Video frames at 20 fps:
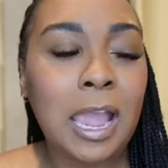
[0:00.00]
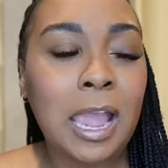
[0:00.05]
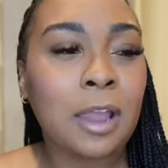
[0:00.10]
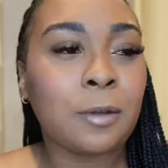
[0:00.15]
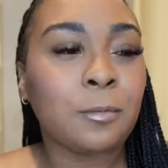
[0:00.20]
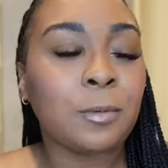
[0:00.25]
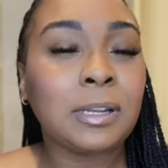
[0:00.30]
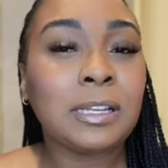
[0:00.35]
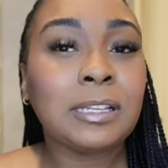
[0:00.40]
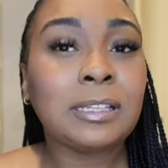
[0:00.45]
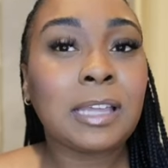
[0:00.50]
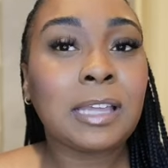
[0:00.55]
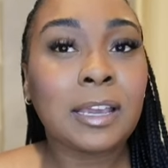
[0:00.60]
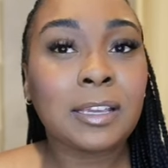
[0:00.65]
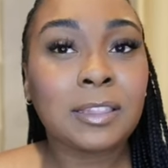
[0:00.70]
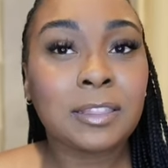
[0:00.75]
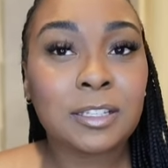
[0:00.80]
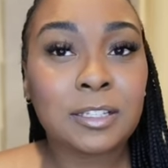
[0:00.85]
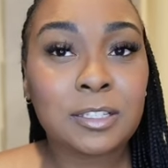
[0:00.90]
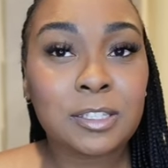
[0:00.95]
I really
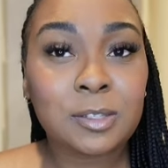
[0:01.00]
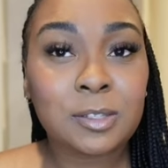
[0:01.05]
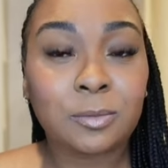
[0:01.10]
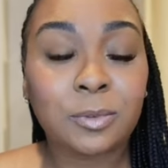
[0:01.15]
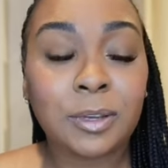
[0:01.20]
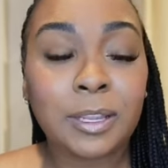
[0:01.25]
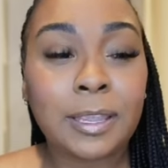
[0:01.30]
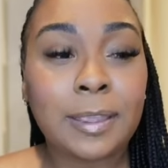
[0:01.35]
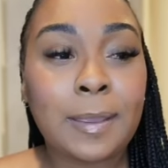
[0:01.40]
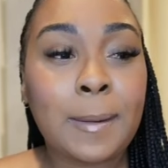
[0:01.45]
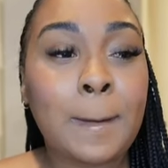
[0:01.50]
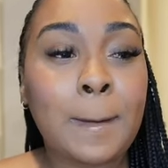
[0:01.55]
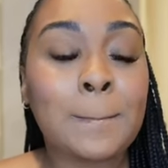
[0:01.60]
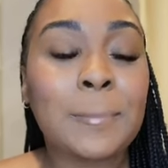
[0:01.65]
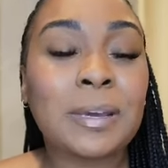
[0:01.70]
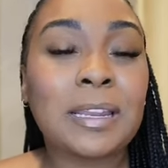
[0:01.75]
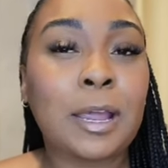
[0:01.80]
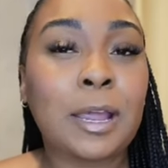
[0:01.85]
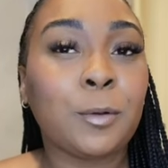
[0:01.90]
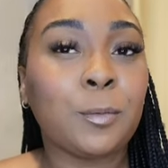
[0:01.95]
like this one,
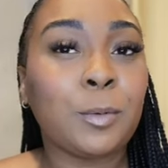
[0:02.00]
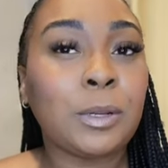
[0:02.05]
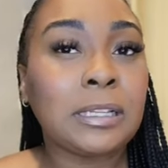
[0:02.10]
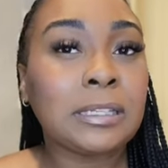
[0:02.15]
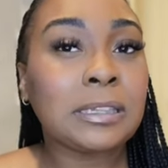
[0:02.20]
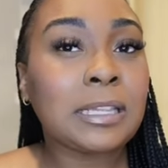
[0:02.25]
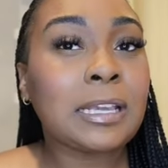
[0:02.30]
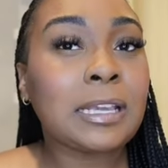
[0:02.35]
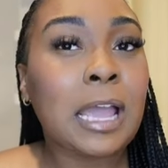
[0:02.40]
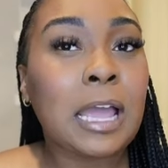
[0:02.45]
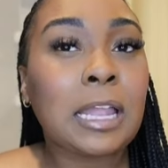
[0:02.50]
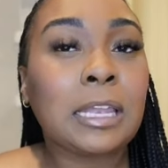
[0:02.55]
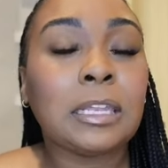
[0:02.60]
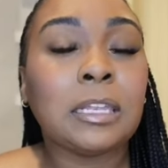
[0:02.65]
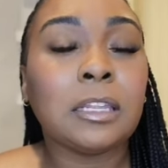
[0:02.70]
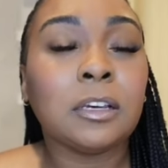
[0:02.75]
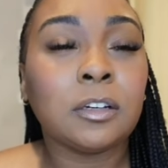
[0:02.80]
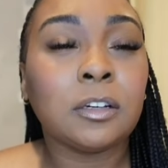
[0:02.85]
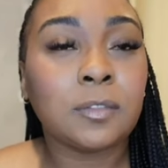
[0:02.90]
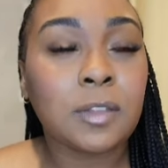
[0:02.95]
but I really think I
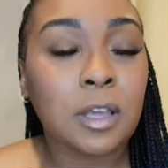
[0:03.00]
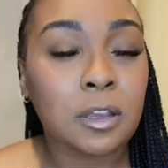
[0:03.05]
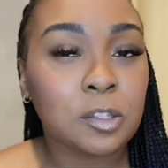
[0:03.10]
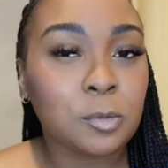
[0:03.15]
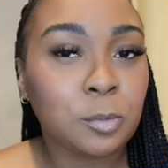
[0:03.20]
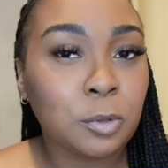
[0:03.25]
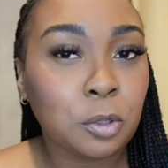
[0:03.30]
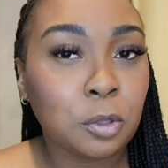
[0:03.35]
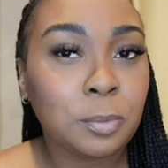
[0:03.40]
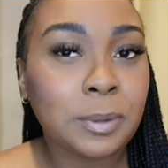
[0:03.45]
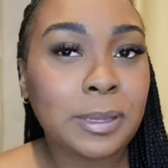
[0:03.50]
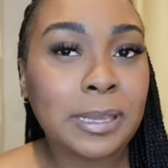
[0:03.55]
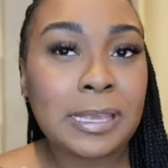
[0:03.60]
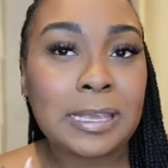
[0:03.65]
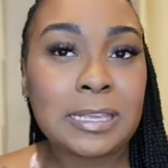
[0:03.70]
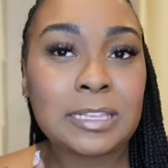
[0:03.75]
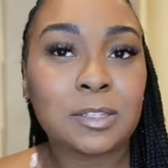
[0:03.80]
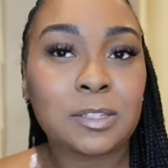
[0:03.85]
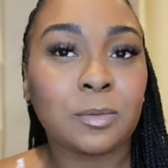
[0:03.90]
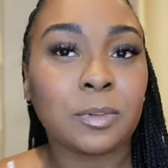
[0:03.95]
love those blue
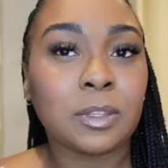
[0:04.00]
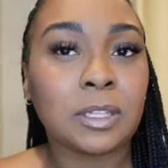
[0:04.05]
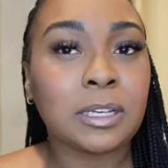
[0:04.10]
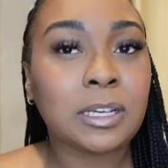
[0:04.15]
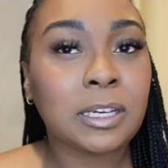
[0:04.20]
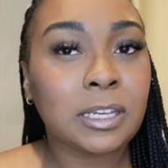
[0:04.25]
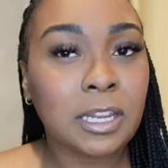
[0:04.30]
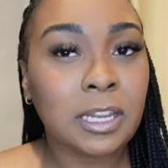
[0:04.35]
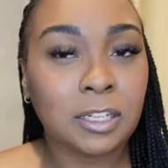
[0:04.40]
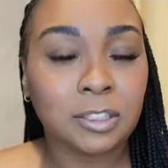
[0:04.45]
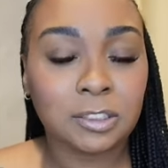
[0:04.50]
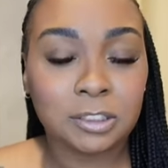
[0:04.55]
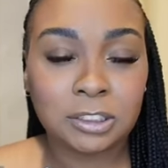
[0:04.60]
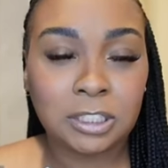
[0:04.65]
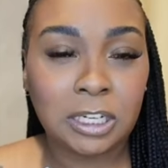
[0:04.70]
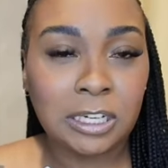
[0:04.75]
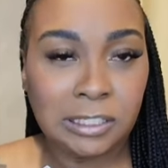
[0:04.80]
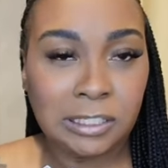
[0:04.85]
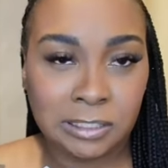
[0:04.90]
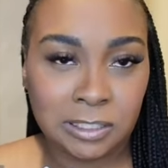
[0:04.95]
pants with the cutout
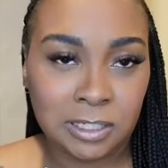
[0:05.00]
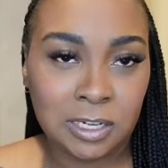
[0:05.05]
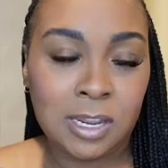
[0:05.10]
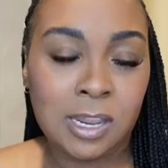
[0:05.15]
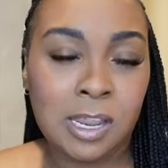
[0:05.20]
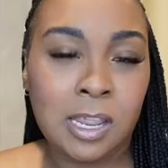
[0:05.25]
shirt.